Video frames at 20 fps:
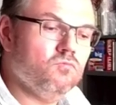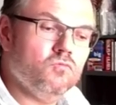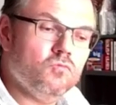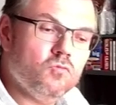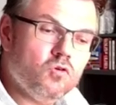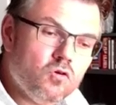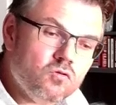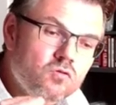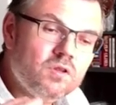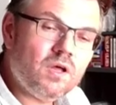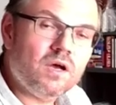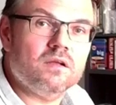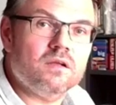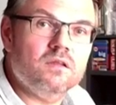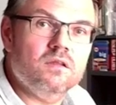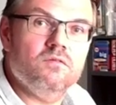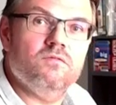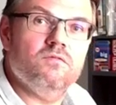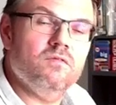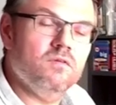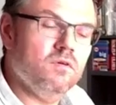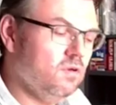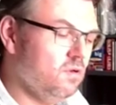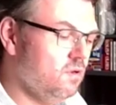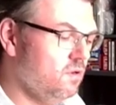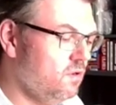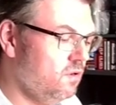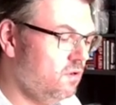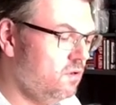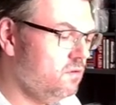conductive.
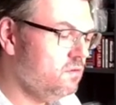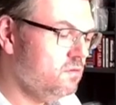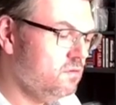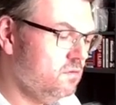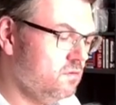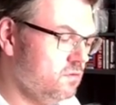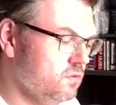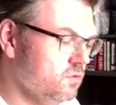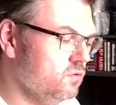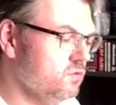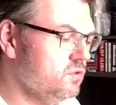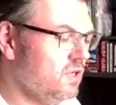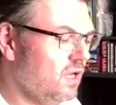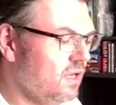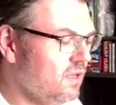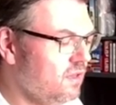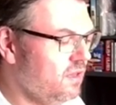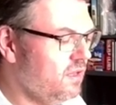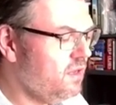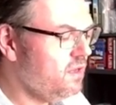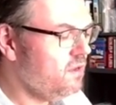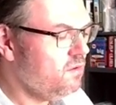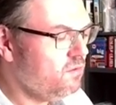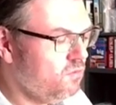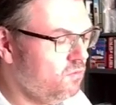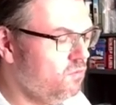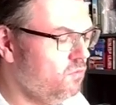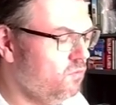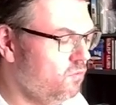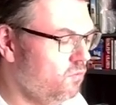Huh? So suddenly
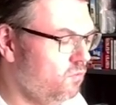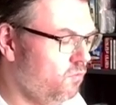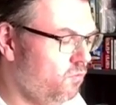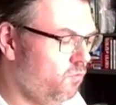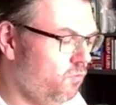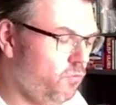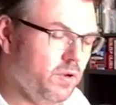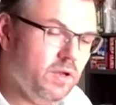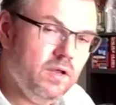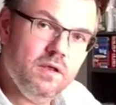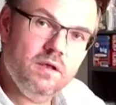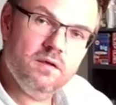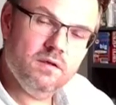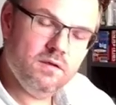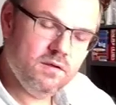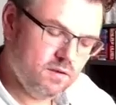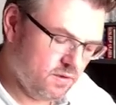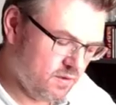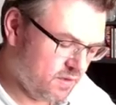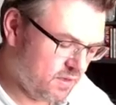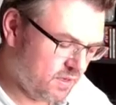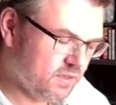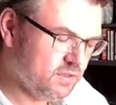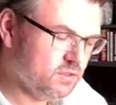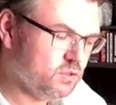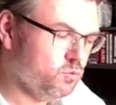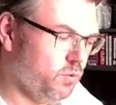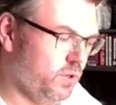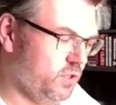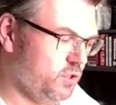we can
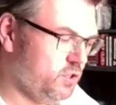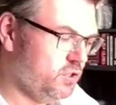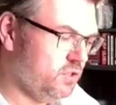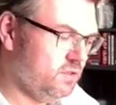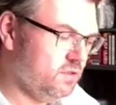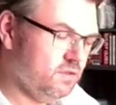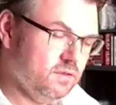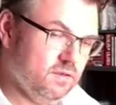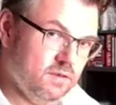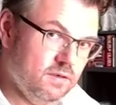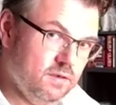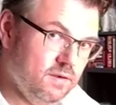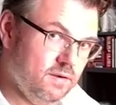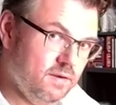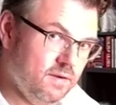switch. Huh?